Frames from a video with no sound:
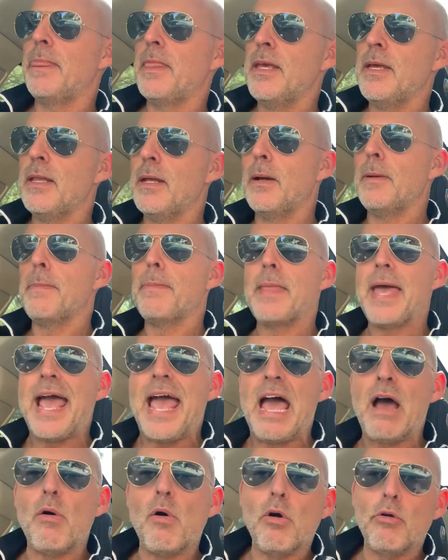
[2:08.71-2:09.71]
You know,
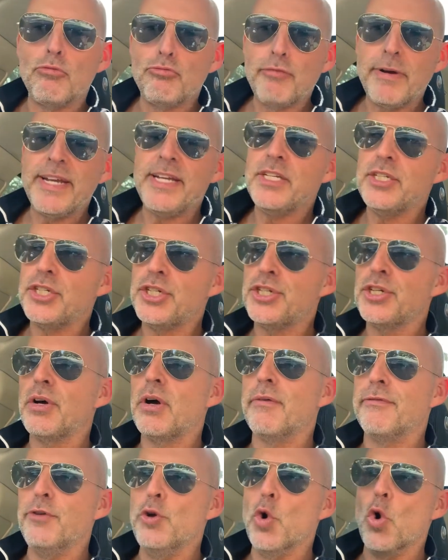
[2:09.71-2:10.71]
out of reach
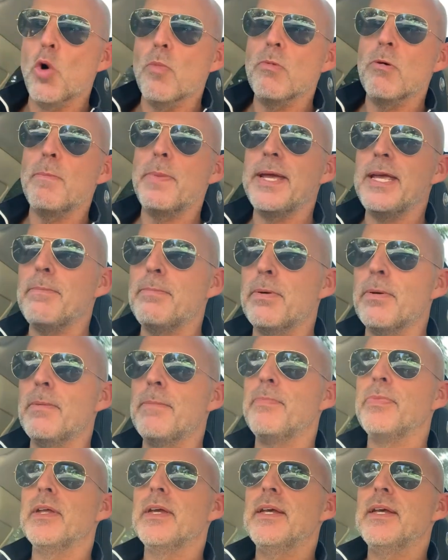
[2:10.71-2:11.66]
of normal people.